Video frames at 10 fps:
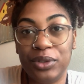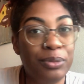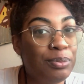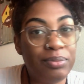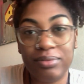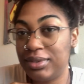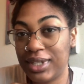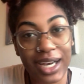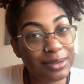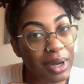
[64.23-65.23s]
You
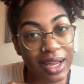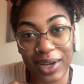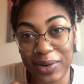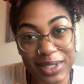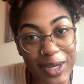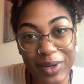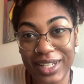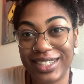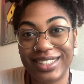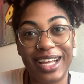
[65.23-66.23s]
guys probably not gonna tell what it
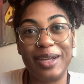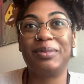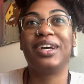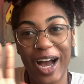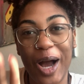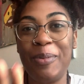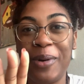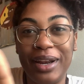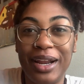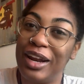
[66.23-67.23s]
looks like, but I'll
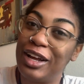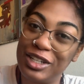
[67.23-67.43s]
point it out I'll